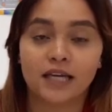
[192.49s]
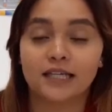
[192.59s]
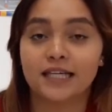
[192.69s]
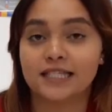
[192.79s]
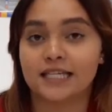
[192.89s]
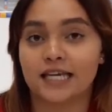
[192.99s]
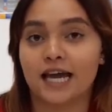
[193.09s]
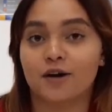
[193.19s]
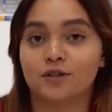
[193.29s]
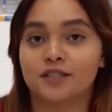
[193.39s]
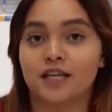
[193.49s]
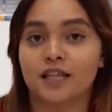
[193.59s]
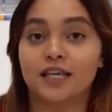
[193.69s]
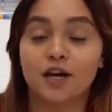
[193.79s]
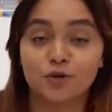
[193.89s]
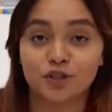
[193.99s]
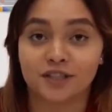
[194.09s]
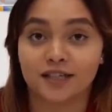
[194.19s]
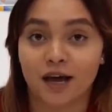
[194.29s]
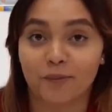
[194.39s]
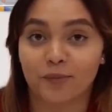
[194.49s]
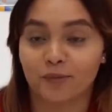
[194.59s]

Let's take out the ocean cup.